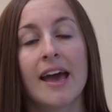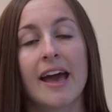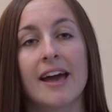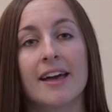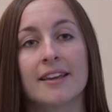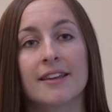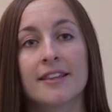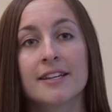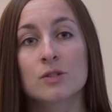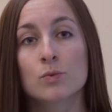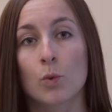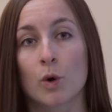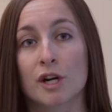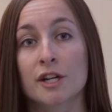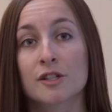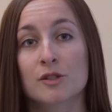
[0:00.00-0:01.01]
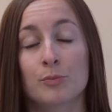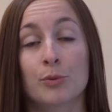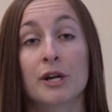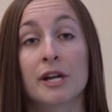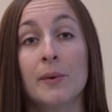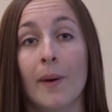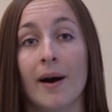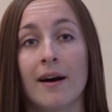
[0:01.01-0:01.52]
And this works
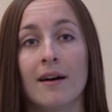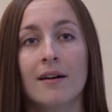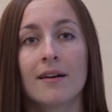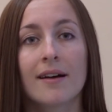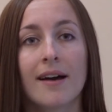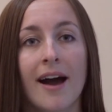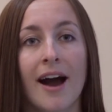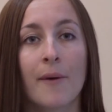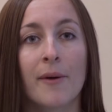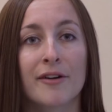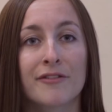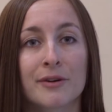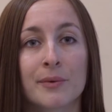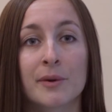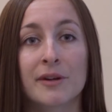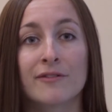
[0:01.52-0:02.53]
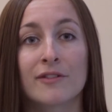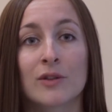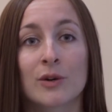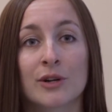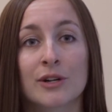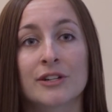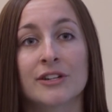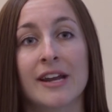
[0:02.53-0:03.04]
pretty well. However, we've
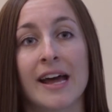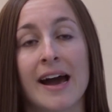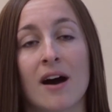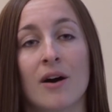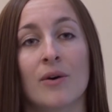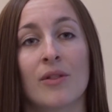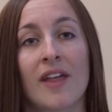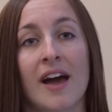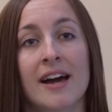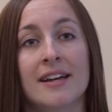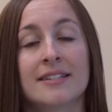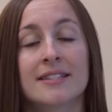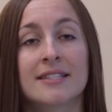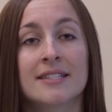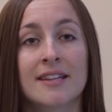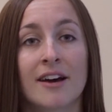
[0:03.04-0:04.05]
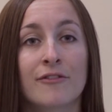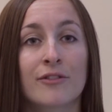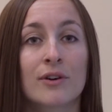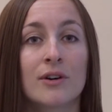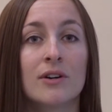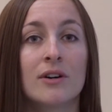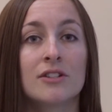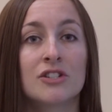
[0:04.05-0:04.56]
learned now that
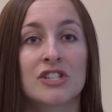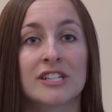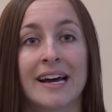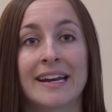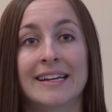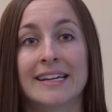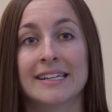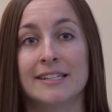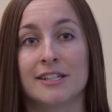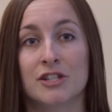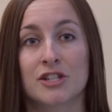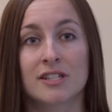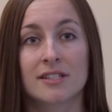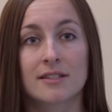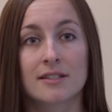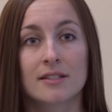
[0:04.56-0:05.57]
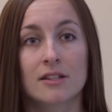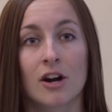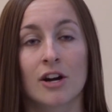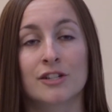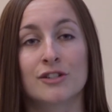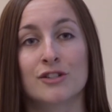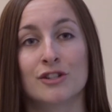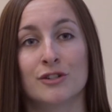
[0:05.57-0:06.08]
several genetic conditions are
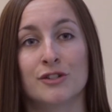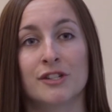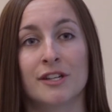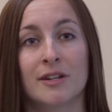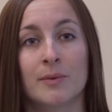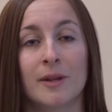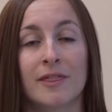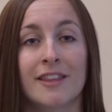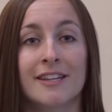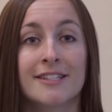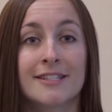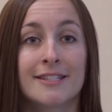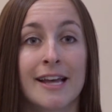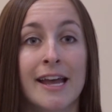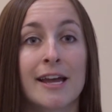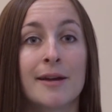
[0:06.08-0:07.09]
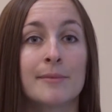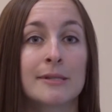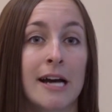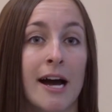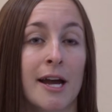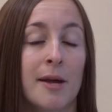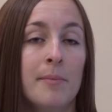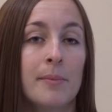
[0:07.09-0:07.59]
associated with the same
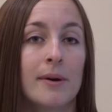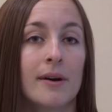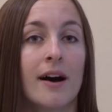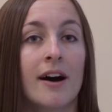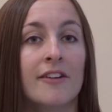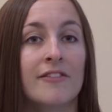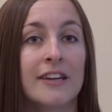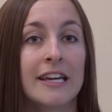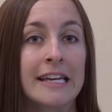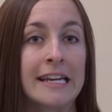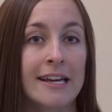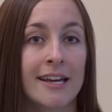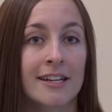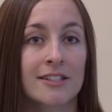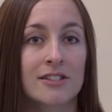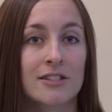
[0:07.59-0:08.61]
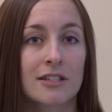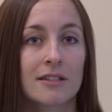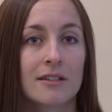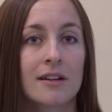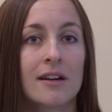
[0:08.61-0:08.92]
type of kidney cancer.